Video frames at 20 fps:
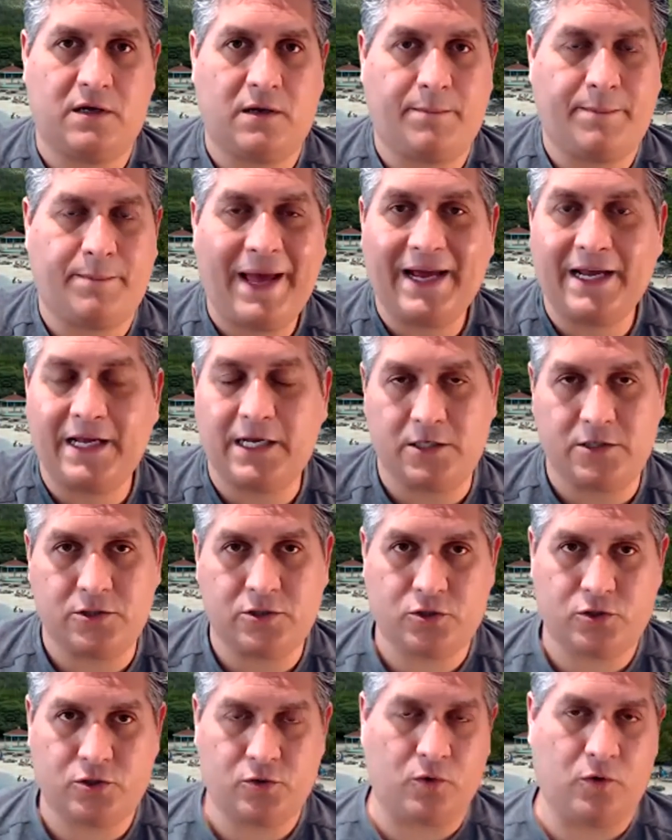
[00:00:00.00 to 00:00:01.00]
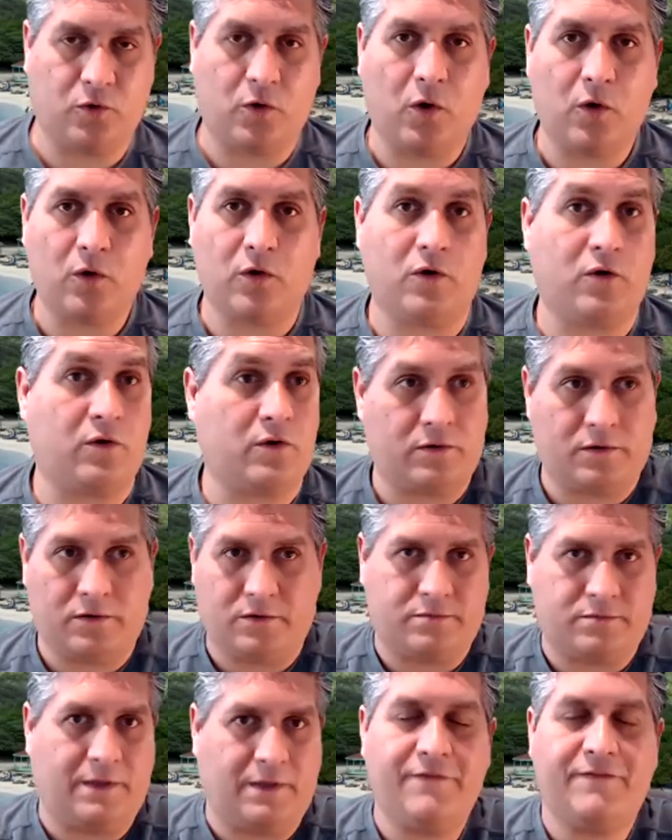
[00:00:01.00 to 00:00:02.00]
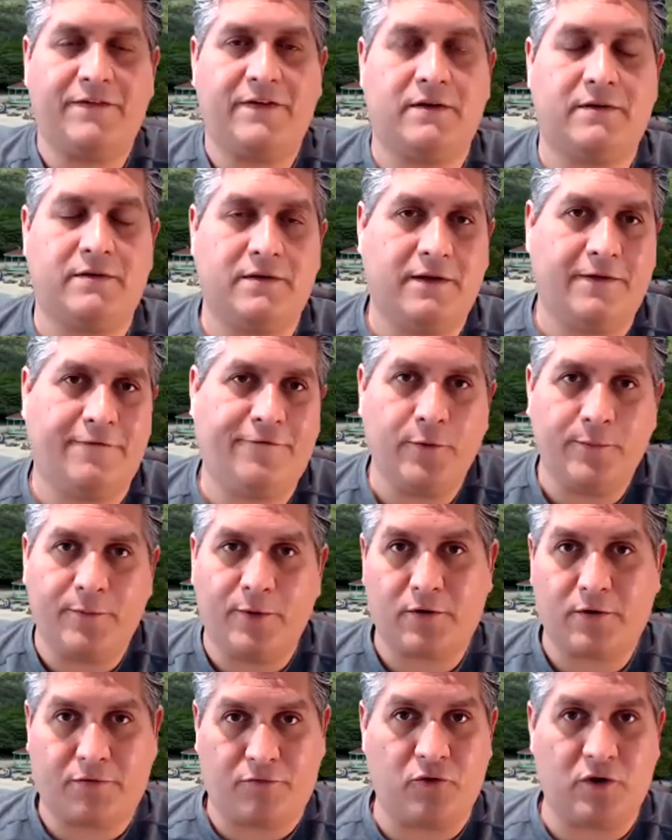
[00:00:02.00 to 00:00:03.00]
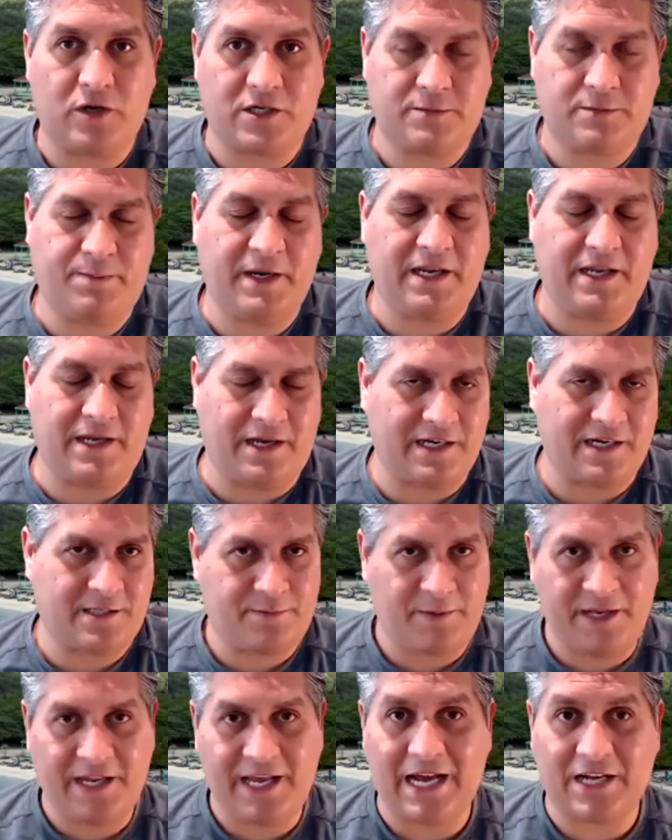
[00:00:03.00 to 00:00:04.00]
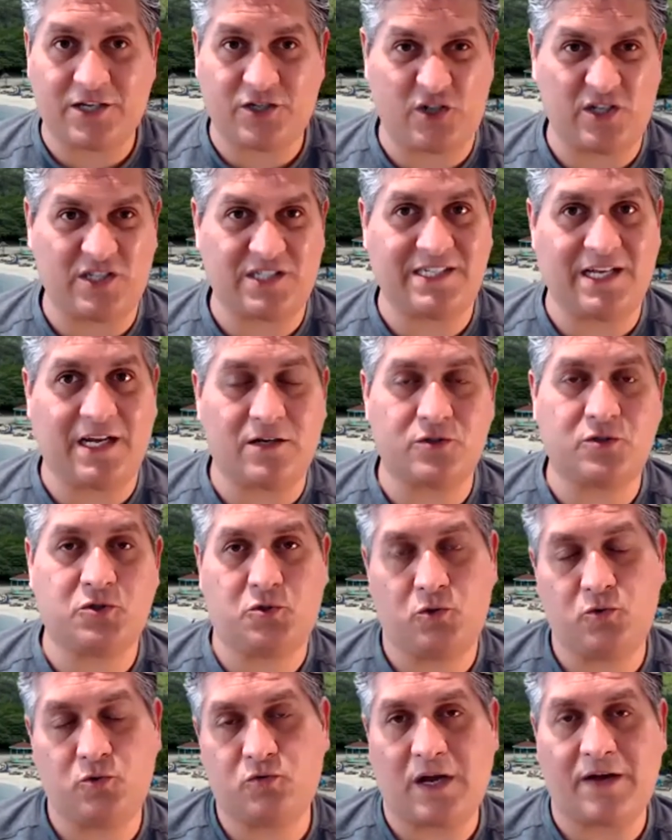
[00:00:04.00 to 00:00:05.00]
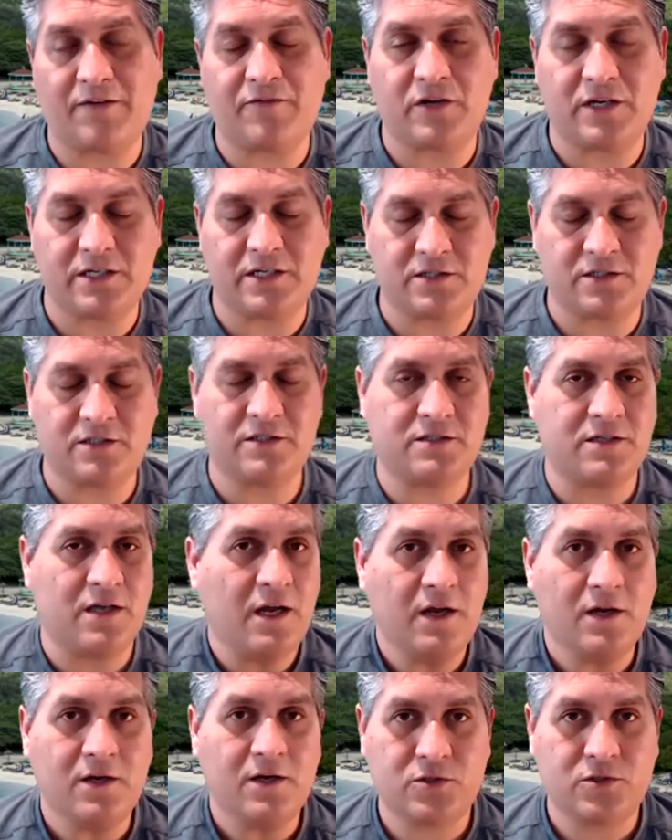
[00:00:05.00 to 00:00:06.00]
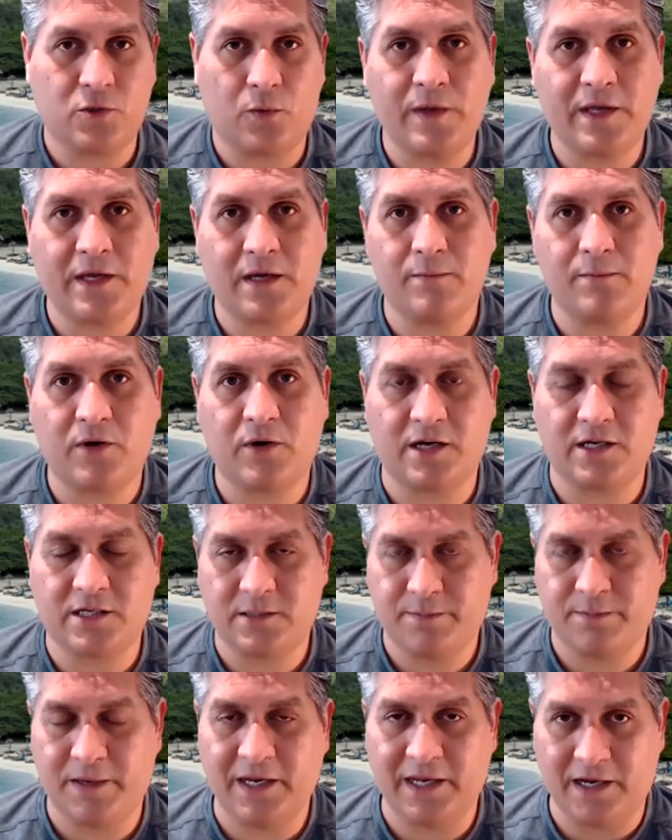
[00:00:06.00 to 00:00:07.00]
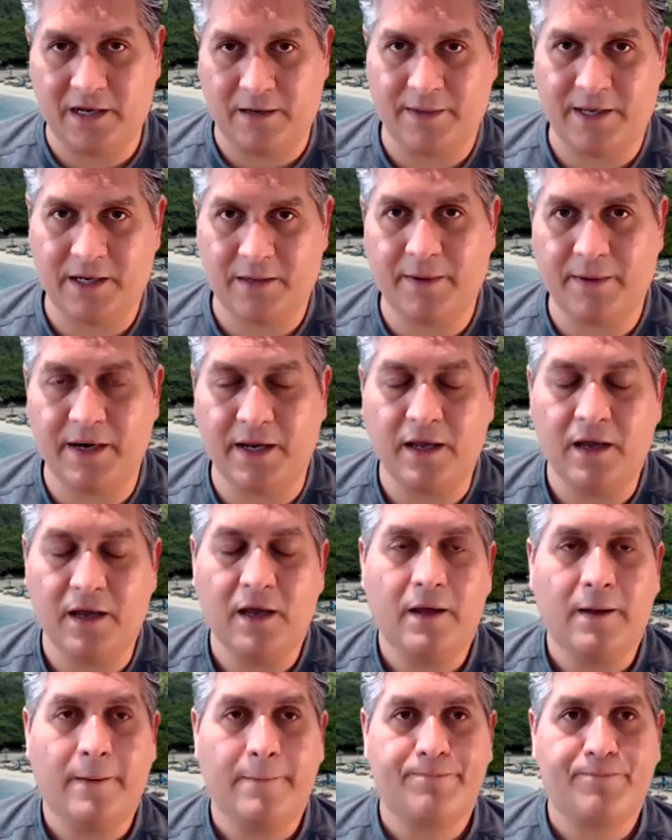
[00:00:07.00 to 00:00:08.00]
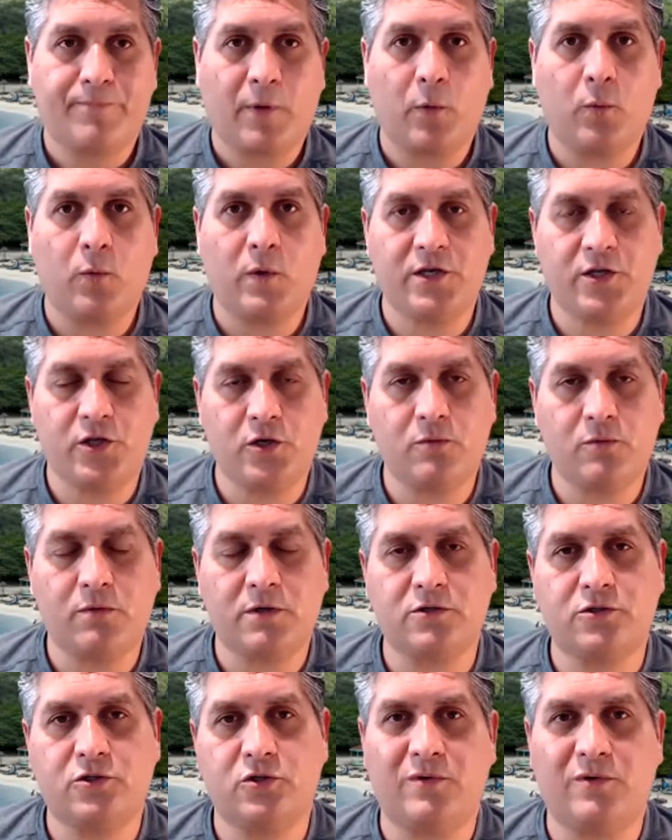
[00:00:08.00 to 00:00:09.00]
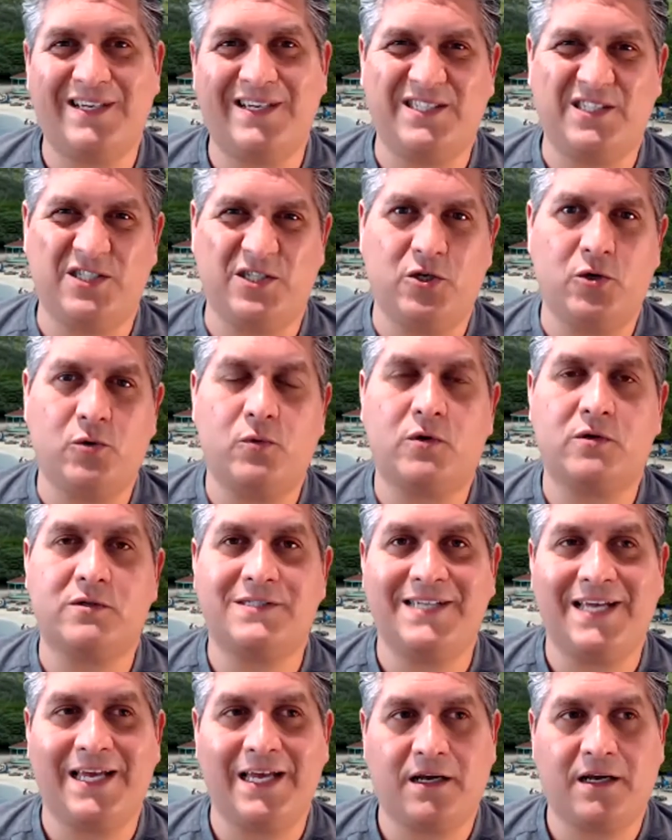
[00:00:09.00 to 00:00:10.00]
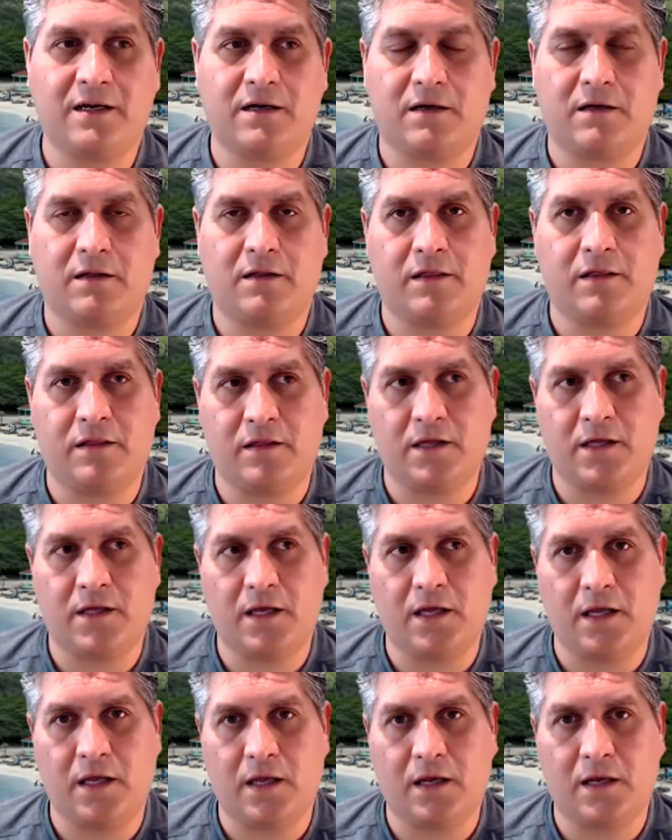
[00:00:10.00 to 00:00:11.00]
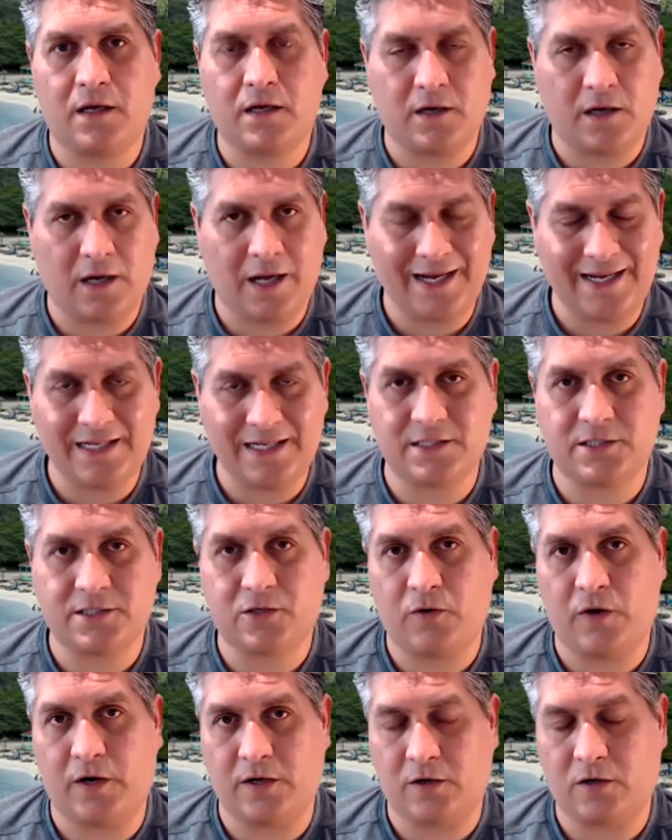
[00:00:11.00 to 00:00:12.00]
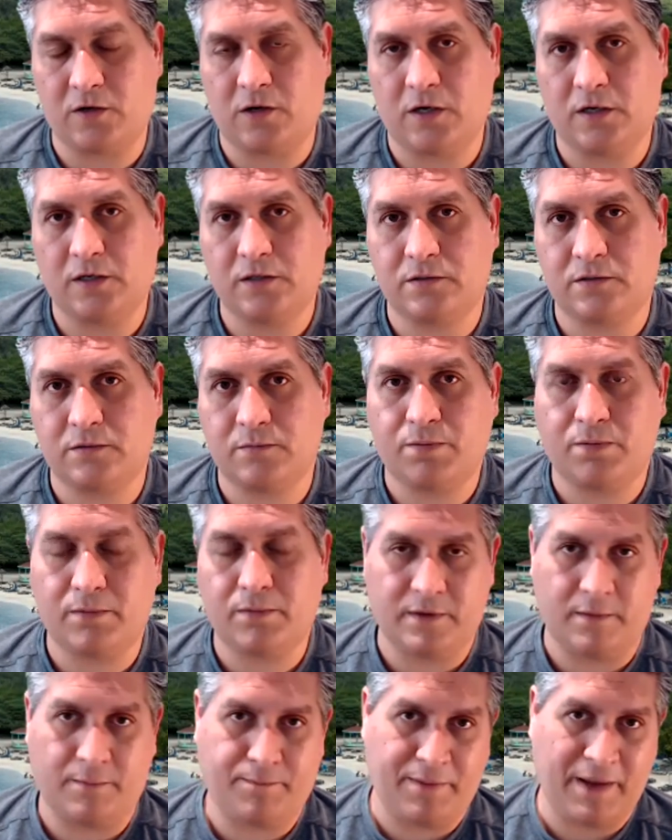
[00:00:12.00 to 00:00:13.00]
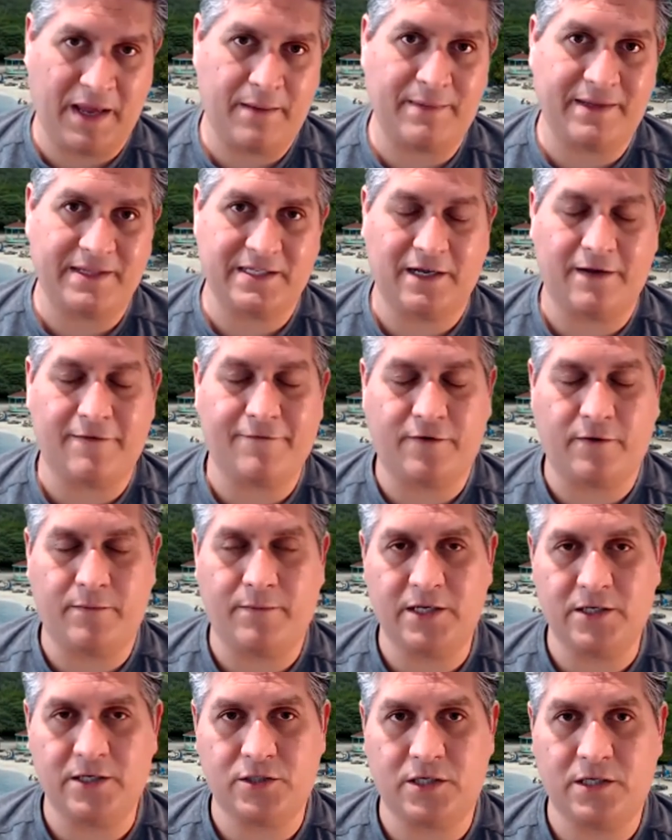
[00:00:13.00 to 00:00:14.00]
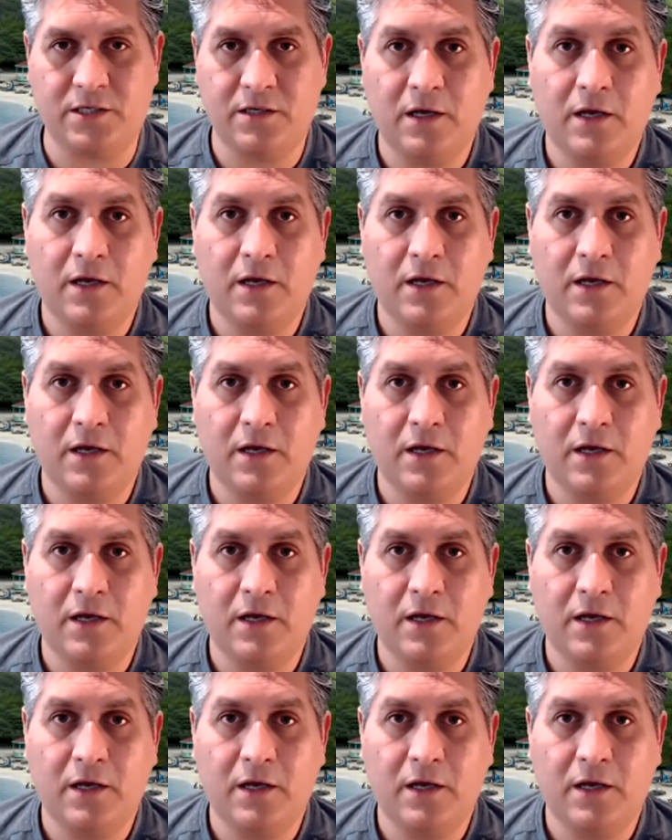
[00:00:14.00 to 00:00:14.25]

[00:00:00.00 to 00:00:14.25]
package, or even if you book through Expedia, Expedia actually sells to travel agents, so we can book Expedia and make money. What you will do is you will take the client's credit card, the payment information,